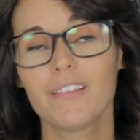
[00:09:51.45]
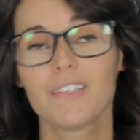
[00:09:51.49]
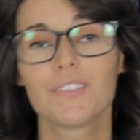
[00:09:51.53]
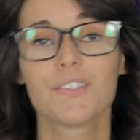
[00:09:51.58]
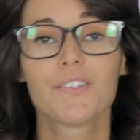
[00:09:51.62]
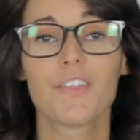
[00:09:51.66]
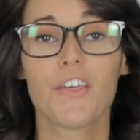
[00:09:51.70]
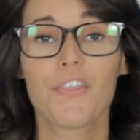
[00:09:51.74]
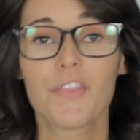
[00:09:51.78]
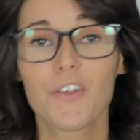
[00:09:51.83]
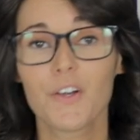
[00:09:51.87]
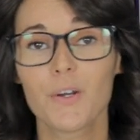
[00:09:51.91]
This is
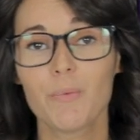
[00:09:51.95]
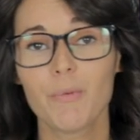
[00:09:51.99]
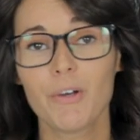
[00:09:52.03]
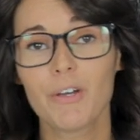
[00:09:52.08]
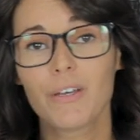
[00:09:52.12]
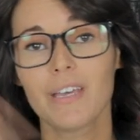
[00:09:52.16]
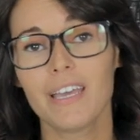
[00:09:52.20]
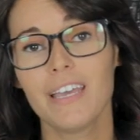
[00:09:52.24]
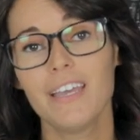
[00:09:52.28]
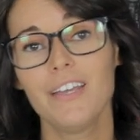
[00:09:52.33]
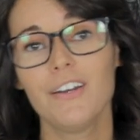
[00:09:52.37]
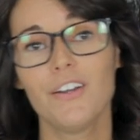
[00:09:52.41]
the third
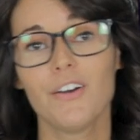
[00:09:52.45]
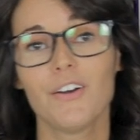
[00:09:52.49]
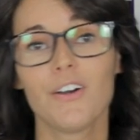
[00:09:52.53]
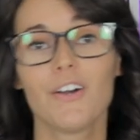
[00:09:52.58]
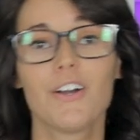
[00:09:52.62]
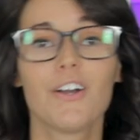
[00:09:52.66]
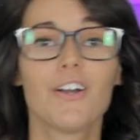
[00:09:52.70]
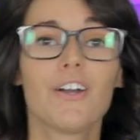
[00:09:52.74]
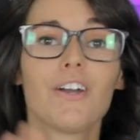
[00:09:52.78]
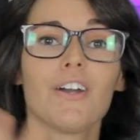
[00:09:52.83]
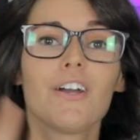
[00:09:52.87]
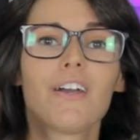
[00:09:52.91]
book in
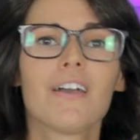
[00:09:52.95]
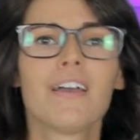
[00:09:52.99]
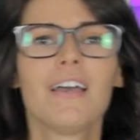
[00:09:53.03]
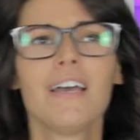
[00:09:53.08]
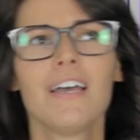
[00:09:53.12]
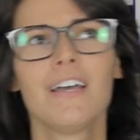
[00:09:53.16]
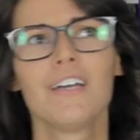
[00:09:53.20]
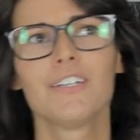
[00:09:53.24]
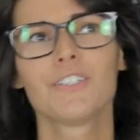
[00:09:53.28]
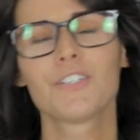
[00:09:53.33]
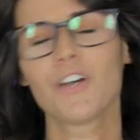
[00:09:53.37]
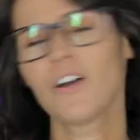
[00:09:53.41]
her
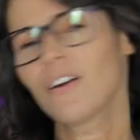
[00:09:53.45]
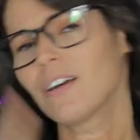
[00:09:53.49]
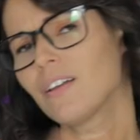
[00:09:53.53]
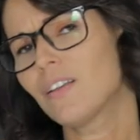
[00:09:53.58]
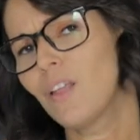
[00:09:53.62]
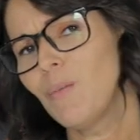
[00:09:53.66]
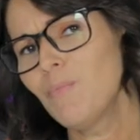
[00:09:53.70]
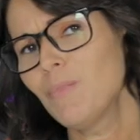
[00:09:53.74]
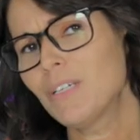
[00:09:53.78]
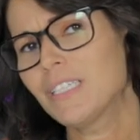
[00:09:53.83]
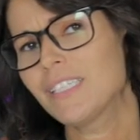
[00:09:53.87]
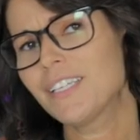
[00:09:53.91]
Dark
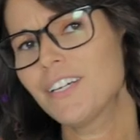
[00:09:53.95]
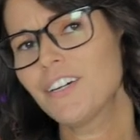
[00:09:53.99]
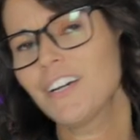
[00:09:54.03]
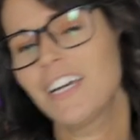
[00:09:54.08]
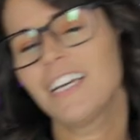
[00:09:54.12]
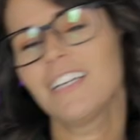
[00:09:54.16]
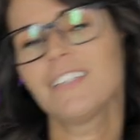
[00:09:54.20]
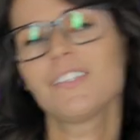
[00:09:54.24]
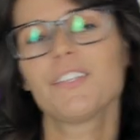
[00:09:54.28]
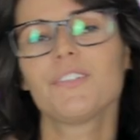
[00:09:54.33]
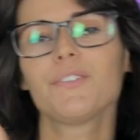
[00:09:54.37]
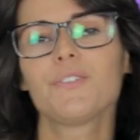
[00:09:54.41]
Olympus
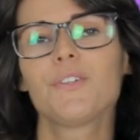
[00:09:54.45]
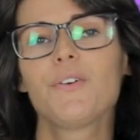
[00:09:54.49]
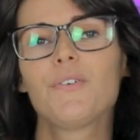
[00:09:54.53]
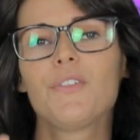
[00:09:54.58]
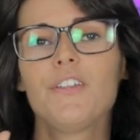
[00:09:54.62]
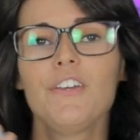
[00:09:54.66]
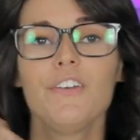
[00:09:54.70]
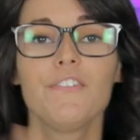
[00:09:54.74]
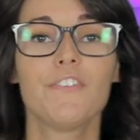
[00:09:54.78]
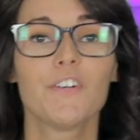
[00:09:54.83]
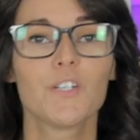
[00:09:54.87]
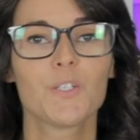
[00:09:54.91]
series. So
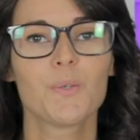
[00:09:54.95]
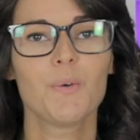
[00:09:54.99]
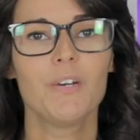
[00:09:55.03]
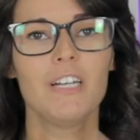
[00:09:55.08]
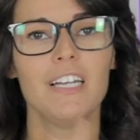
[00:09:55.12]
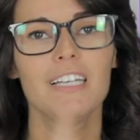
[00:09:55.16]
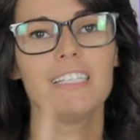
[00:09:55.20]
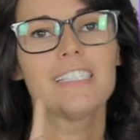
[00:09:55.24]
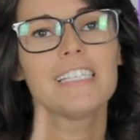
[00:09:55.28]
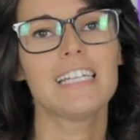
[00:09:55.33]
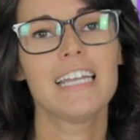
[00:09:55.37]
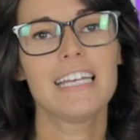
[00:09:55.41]
the first one
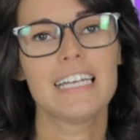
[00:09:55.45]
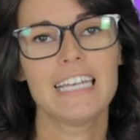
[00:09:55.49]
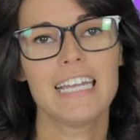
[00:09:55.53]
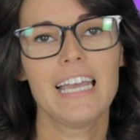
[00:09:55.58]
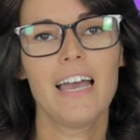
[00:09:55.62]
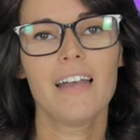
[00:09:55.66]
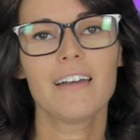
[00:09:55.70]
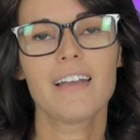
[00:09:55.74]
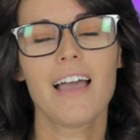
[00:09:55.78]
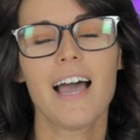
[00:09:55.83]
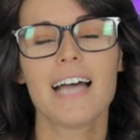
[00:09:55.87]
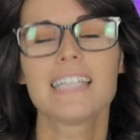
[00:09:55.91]
is
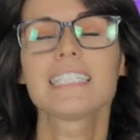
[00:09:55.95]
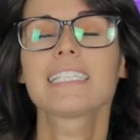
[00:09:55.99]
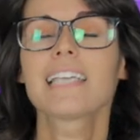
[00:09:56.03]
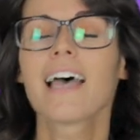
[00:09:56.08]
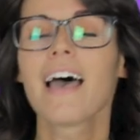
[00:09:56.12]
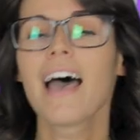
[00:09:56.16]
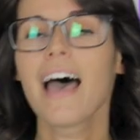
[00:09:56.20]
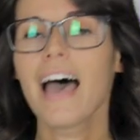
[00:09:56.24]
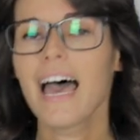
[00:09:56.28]
Neon Gods.